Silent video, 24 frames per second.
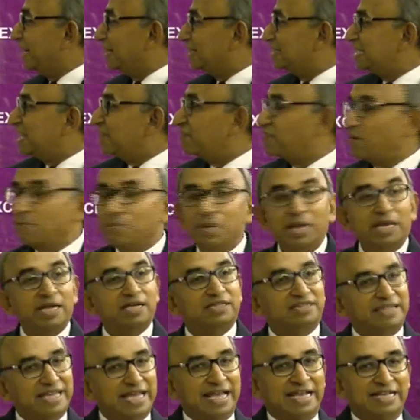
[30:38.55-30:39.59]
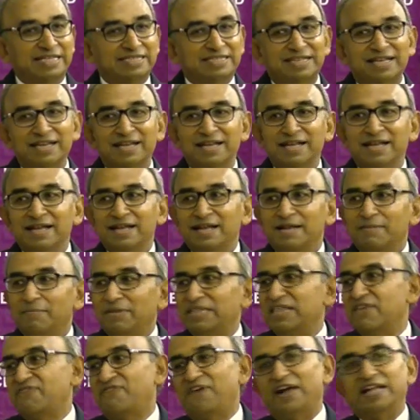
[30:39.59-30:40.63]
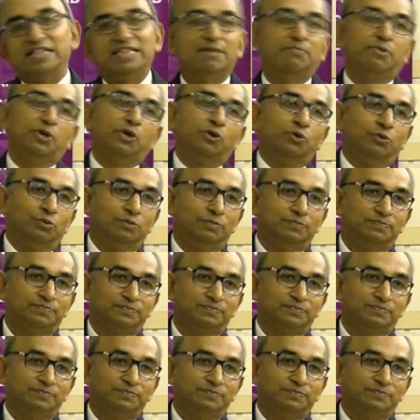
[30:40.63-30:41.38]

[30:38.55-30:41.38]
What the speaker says: They see familiar things, but they find them new.